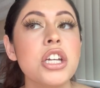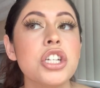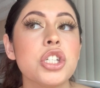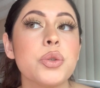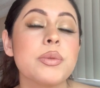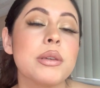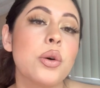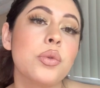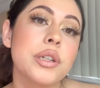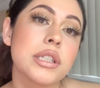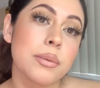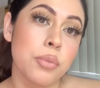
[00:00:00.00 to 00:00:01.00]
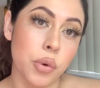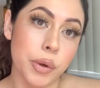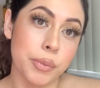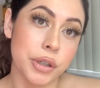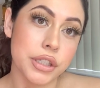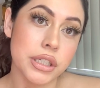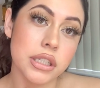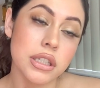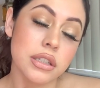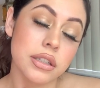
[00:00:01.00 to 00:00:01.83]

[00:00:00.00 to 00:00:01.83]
she was my only support person.